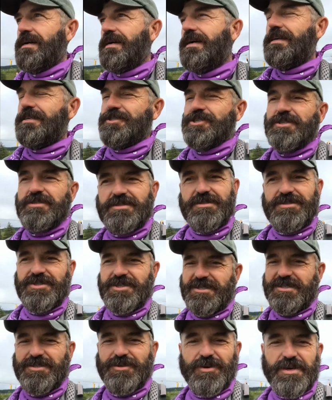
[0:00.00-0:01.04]

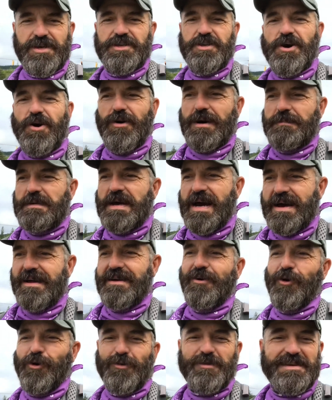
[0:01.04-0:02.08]
just so you know, I'm not
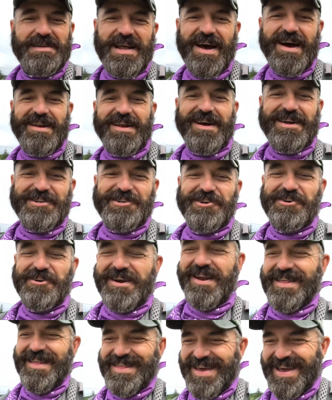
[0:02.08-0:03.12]
holding out on you or
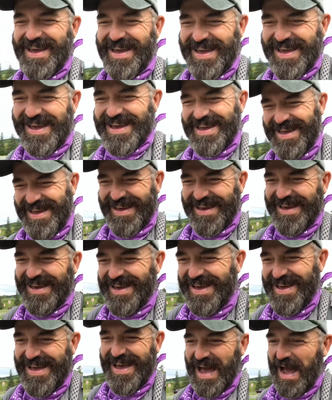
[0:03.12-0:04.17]
anything.
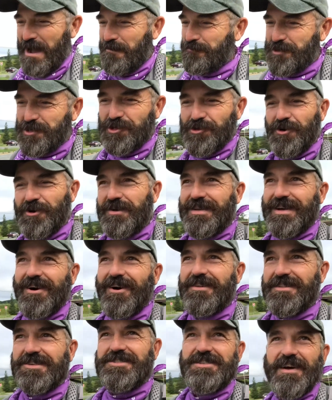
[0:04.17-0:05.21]
I'm showing you
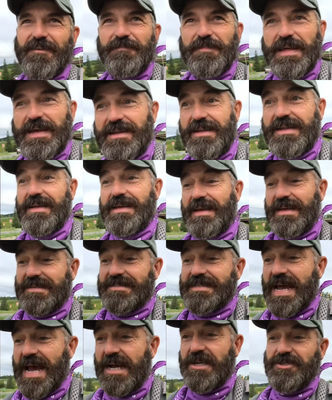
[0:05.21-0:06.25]
all the stuff that
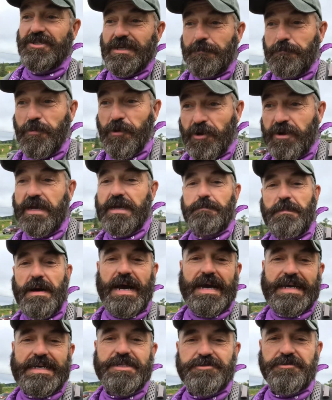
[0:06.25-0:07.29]
is actually perking
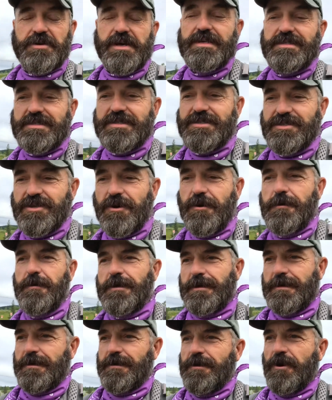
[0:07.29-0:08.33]
my interest. So
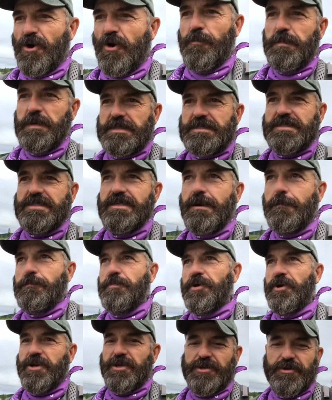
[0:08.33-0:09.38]
hope it's
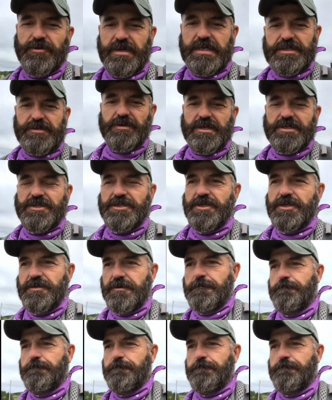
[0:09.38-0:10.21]
perking your interest too.